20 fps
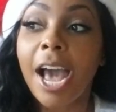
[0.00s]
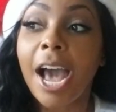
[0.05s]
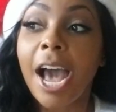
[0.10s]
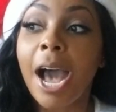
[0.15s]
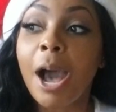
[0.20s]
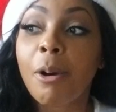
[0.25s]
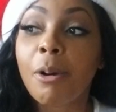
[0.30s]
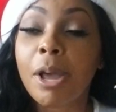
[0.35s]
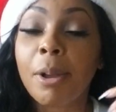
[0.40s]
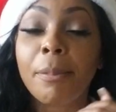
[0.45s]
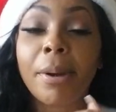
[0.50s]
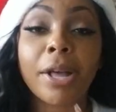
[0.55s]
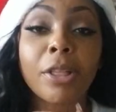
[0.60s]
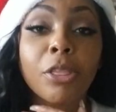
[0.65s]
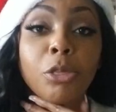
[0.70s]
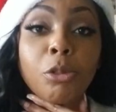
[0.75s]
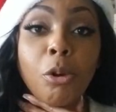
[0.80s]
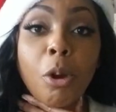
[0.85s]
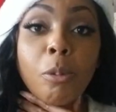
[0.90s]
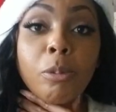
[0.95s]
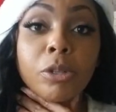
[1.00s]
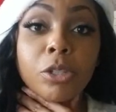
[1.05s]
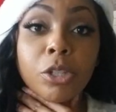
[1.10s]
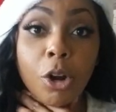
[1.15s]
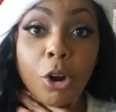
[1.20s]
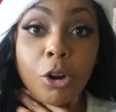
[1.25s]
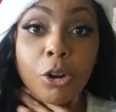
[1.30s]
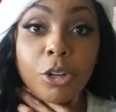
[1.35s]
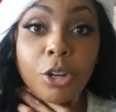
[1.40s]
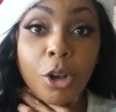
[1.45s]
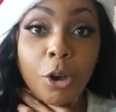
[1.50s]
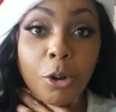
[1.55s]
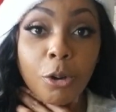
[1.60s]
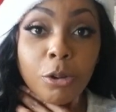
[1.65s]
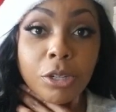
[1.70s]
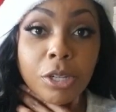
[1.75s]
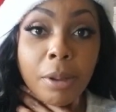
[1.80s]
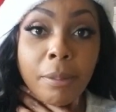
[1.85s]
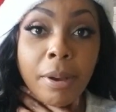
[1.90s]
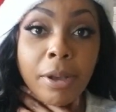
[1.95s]
And my throat was hurting the
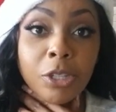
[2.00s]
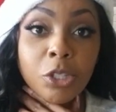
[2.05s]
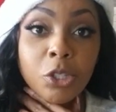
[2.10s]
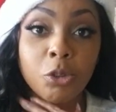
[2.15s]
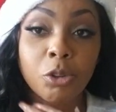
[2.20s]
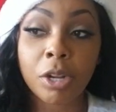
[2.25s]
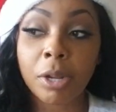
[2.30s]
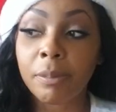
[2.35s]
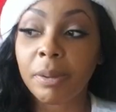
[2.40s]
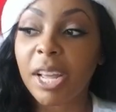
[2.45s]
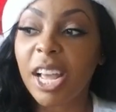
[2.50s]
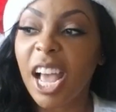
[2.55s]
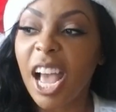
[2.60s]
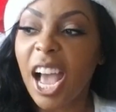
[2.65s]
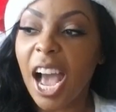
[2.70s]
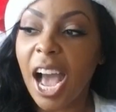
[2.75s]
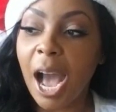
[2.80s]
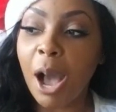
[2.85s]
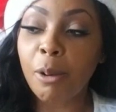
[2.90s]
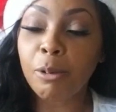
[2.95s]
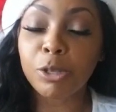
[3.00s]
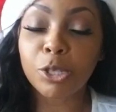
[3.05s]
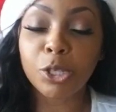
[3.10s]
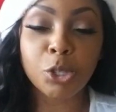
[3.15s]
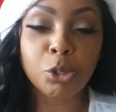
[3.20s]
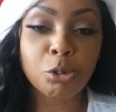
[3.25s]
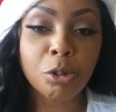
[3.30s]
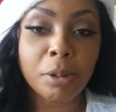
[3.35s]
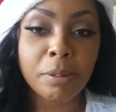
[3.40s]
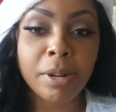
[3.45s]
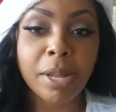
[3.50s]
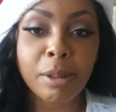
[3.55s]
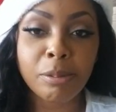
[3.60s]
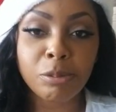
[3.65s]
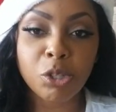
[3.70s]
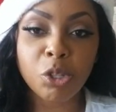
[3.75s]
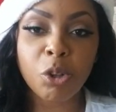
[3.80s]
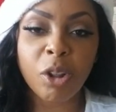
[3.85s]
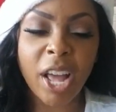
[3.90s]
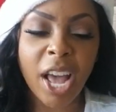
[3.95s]
whole time I was screaming. I was screaming at
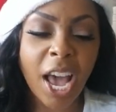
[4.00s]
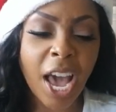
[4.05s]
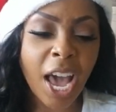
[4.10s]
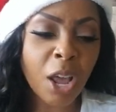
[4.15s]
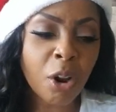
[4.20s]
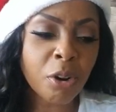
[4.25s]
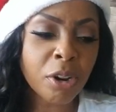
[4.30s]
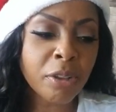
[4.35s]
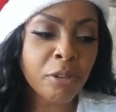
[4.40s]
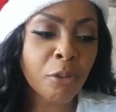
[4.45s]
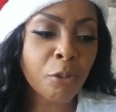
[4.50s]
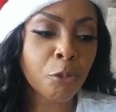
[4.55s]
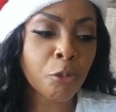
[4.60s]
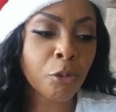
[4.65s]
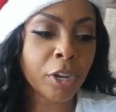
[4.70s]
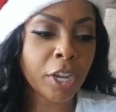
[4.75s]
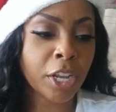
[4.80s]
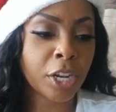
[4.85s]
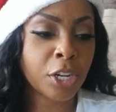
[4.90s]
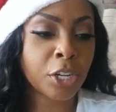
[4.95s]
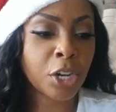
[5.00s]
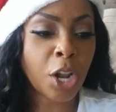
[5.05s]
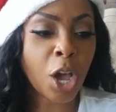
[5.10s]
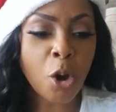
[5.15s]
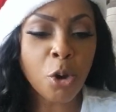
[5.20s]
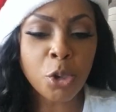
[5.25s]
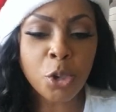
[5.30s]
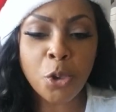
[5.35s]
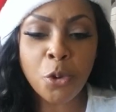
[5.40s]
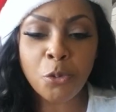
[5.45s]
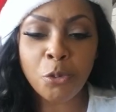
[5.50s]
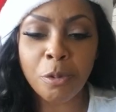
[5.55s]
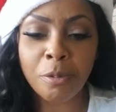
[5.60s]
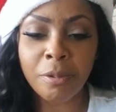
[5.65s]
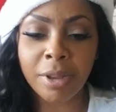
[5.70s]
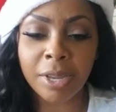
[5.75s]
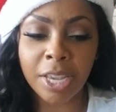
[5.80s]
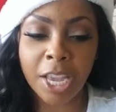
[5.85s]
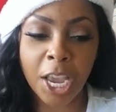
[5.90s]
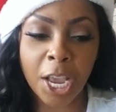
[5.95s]
him so like, I don't even freaking know you
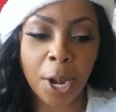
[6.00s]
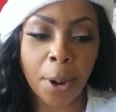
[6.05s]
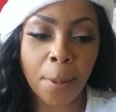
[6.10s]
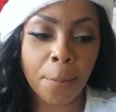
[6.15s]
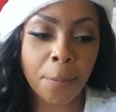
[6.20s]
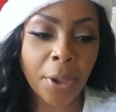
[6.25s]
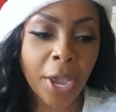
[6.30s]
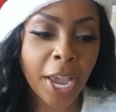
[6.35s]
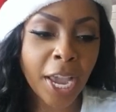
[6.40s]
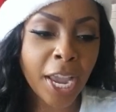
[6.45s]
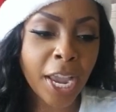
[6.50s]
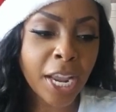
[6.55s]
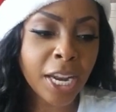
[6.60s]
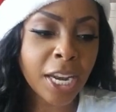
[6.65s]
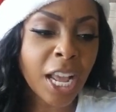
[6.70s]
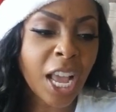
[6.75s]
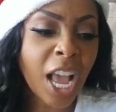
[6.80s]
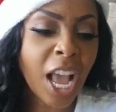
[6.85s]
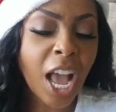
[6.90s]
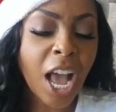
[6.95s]
from a can of paint.